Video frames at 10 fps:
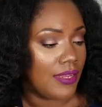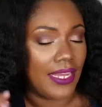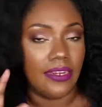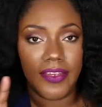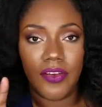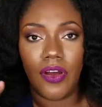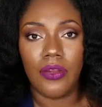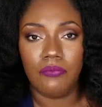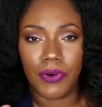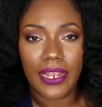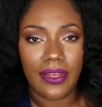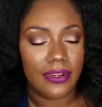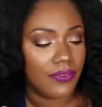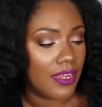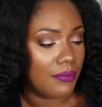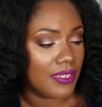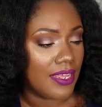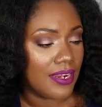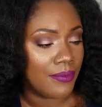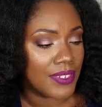like a neon bright kind of color, but
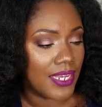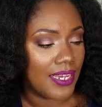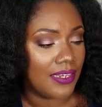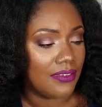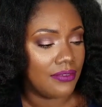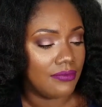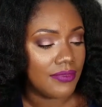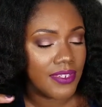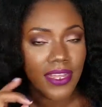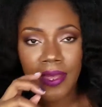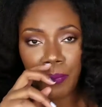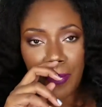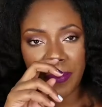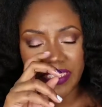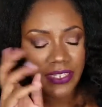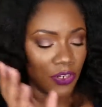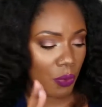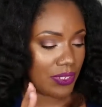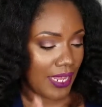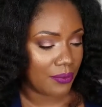then I was like, no, I'm just gonna
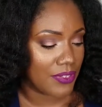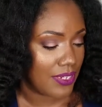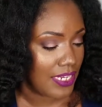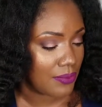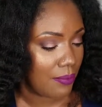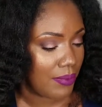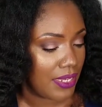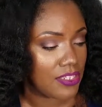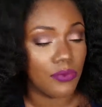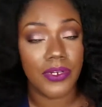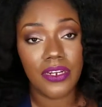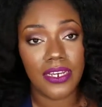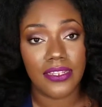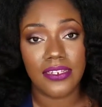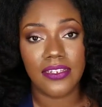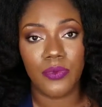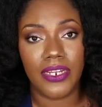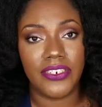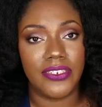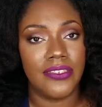go with that one. So that's what I picked. So we're gonna get into the
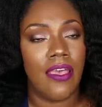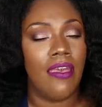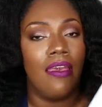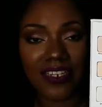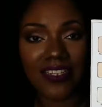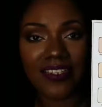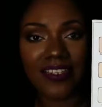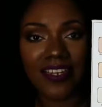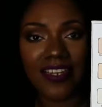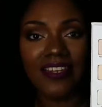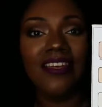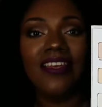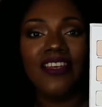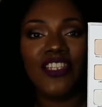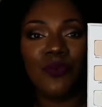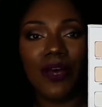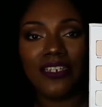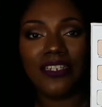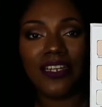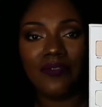swatches and seeing
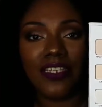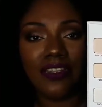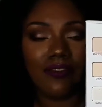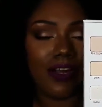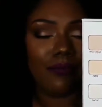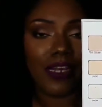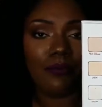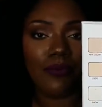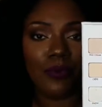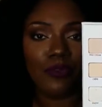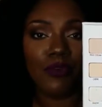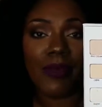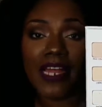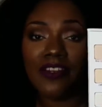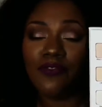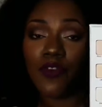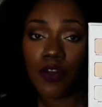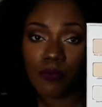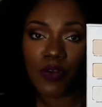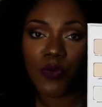swatches of this Lorac Mega Pro 3 palette
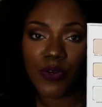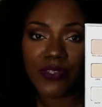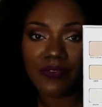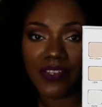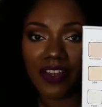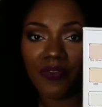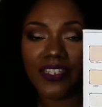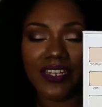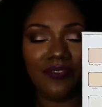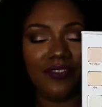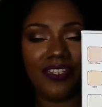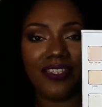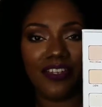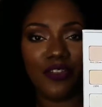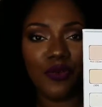from Coils of Love. Then definitely stay